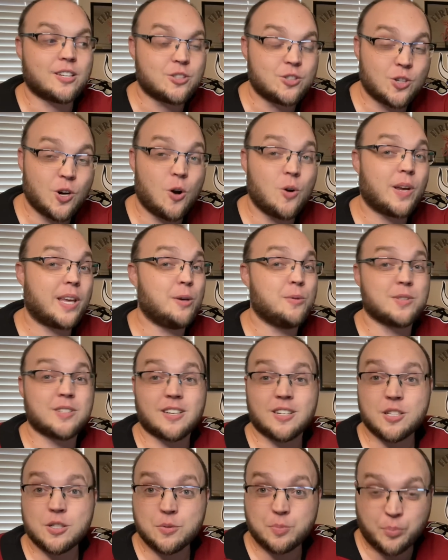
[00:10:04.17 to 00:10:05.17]
joke. He was
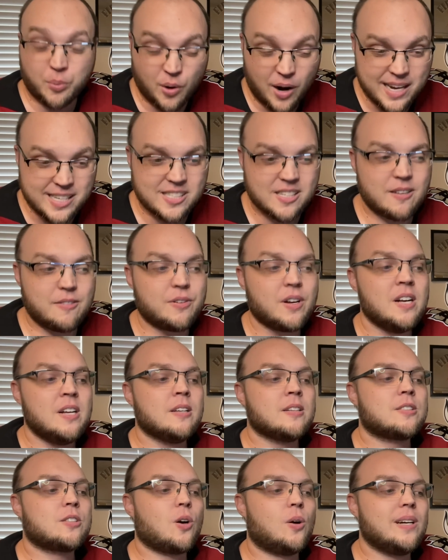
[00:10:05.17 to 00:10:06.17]
expressive.
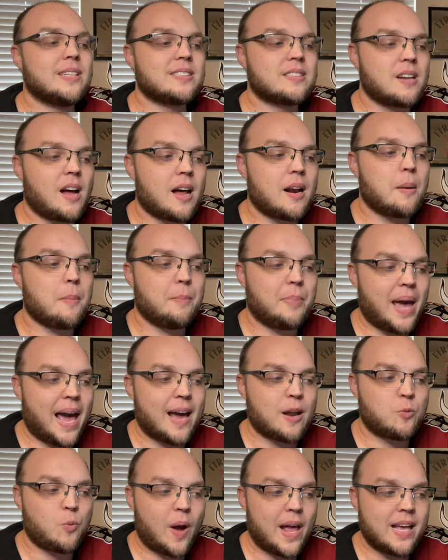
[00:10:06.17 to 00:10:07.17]
So it's not a
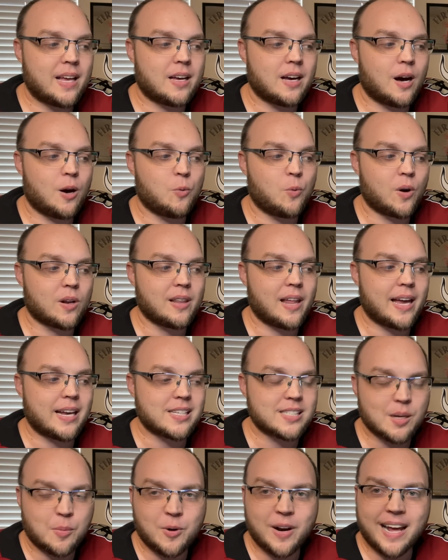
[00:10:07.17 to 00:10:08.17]
bad weight cut where, like,
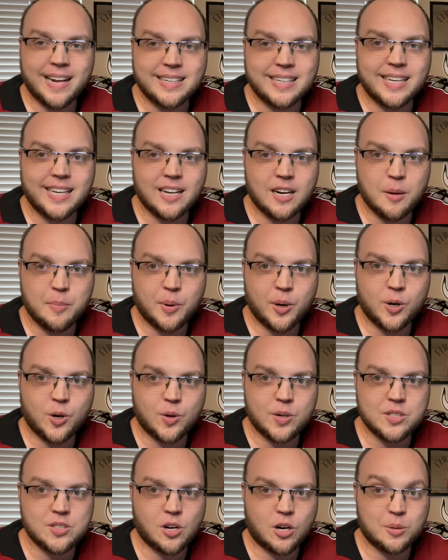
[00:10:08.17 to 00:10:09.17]
someone had to get up under
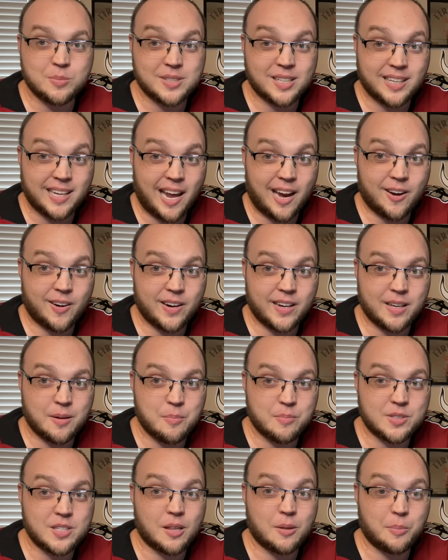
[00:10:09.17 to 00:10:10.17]
his arms and carry
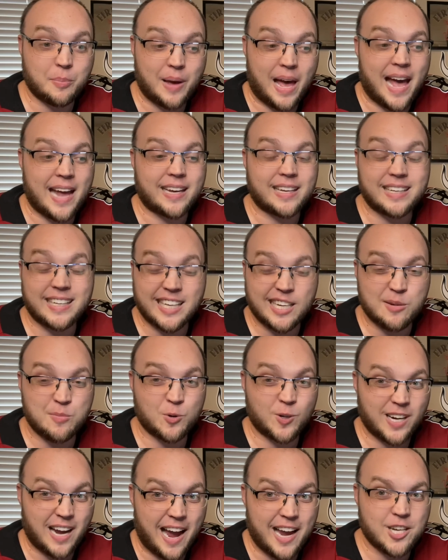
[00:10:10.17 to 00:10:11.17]
him to the back and get him
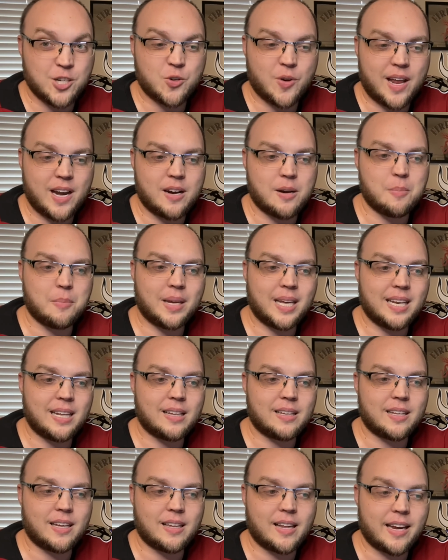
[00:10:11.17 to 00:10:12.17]
rehydrated
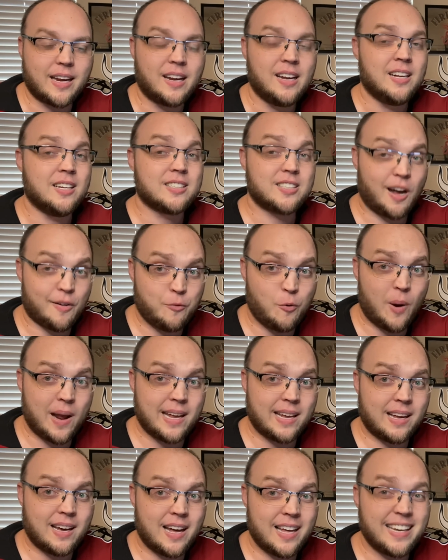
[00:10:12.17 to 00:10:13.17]
immediately. Like, tough
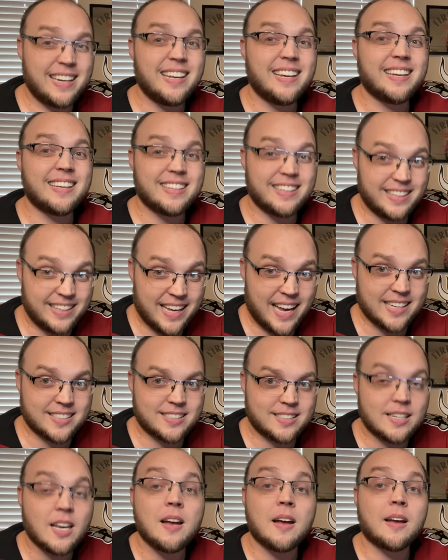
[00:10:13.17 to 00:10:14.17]
weight cut?
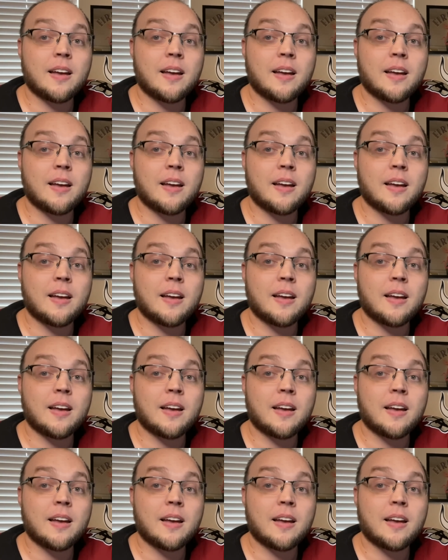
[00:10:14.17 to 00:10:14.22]
Yes.